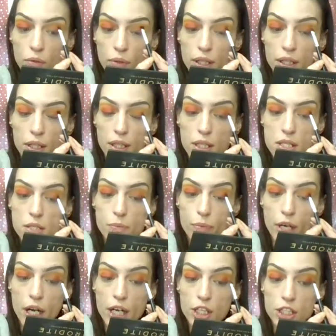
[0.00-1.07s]
with this
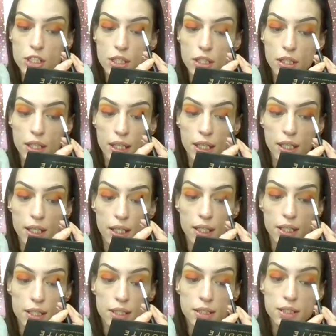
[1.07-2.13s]
brush, it
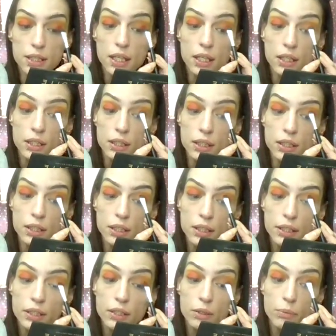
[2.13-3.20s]
is a
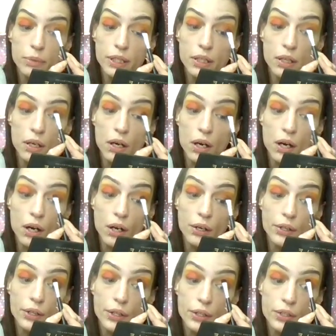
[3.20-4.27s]
little bit
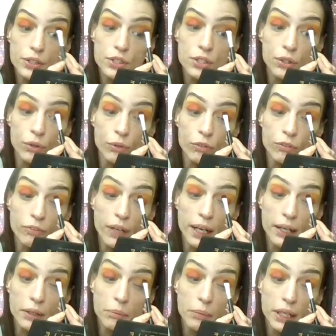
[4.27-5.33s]
harder to
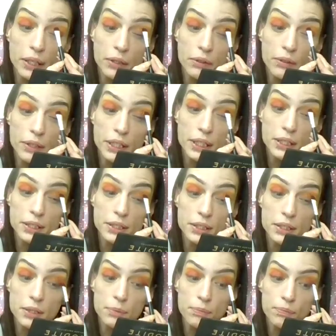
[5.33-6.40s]
find my
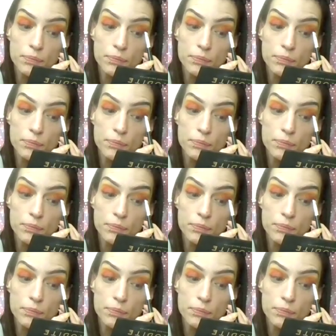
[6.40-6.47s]
crease.